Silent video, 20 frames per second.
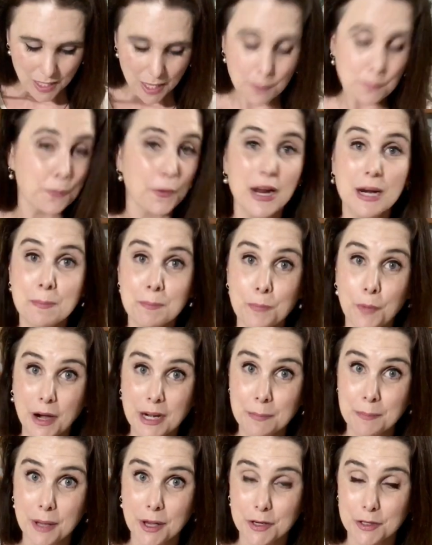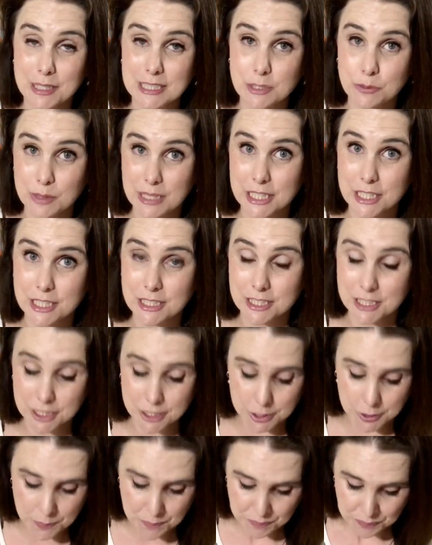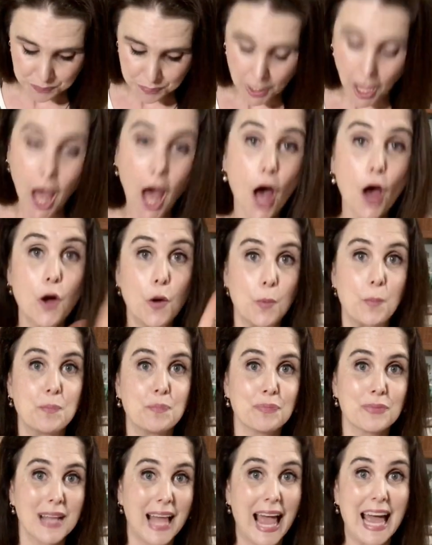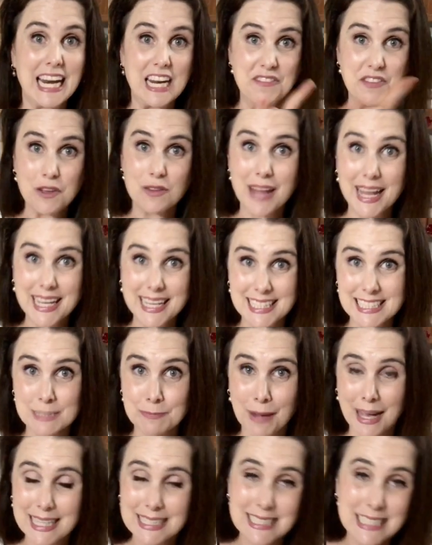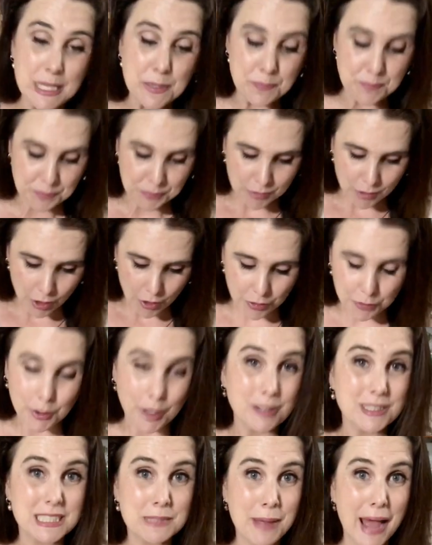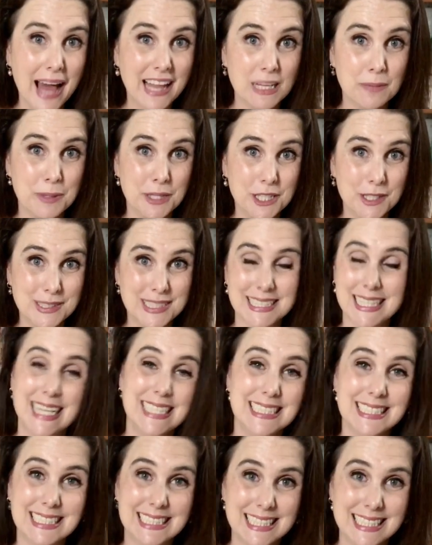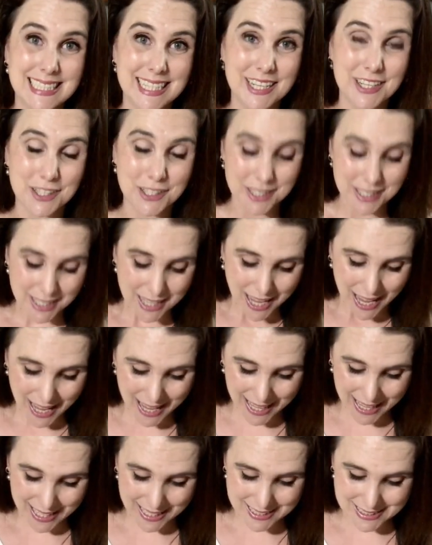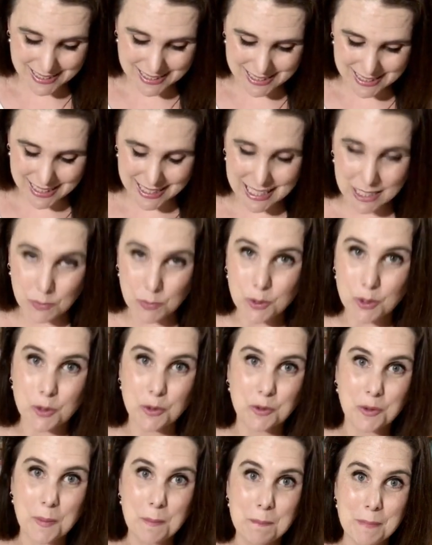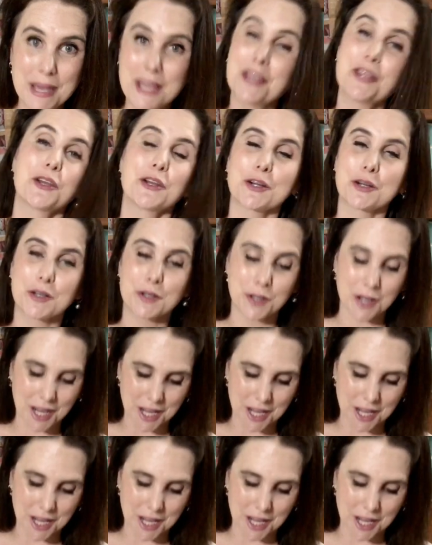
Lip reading: bread and butter is really good too. Oh, and if you like it spicy, throw some jalapeno slices in there, and it will make your